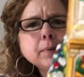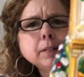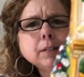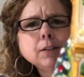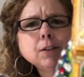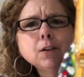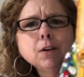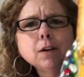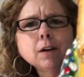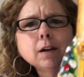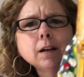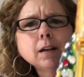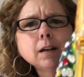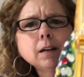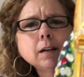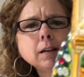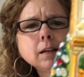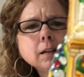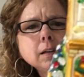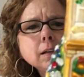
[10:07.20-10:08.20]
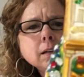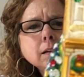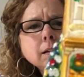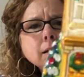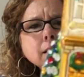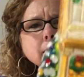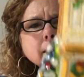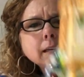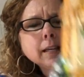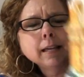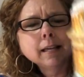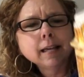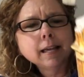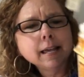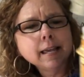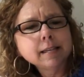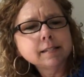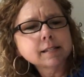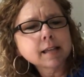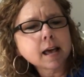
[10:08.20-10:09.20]
but look
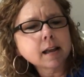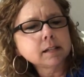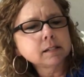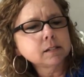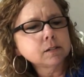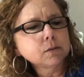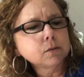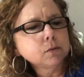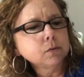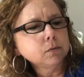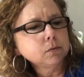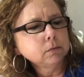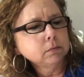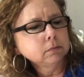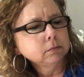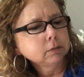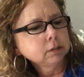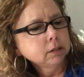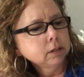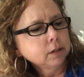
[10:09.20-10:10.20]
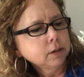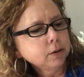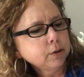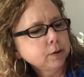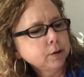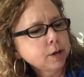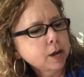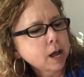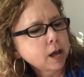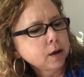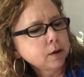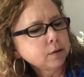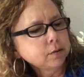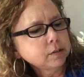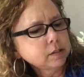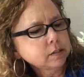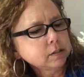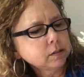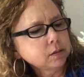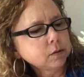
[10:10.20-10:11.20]
got his little
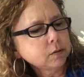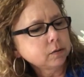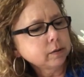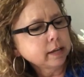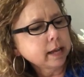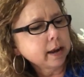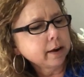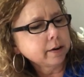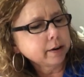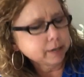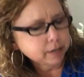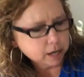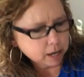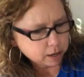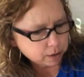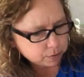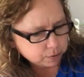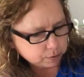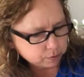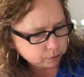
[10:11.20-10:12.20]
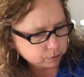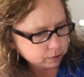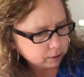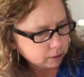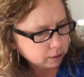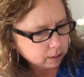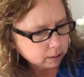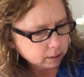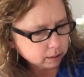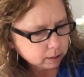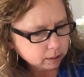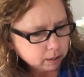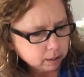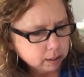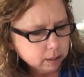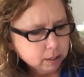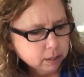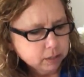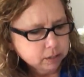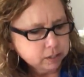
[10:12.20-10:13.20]
nose, his little carrot nose.
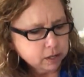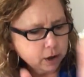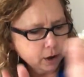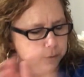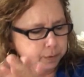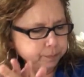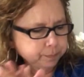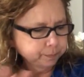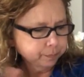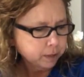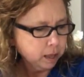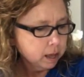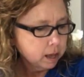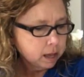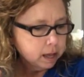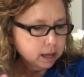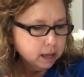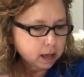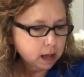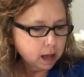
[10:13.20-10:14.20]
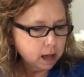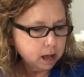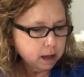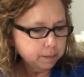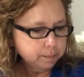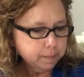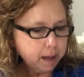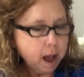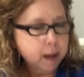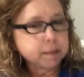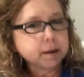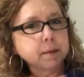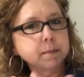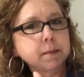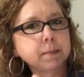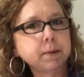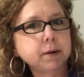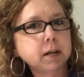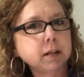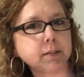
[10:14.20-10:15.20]
So um, I'm going
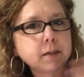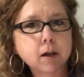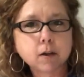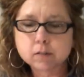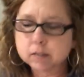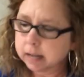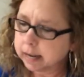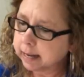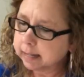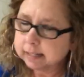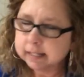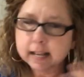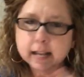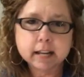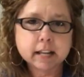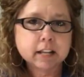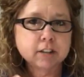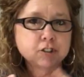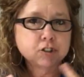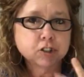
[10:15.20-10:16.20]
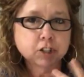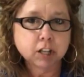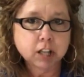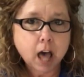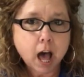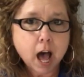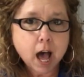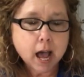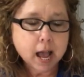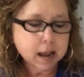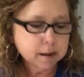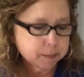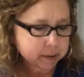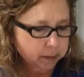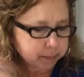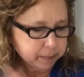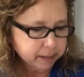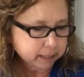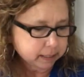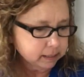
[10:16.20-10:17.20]
to be putting those, like I said, in July. I'm going
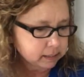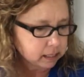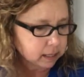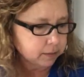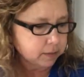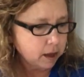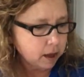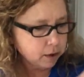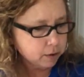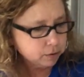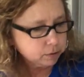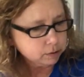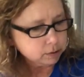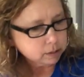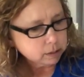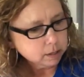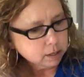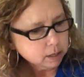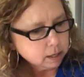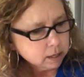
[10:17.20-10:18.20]
to be listing those.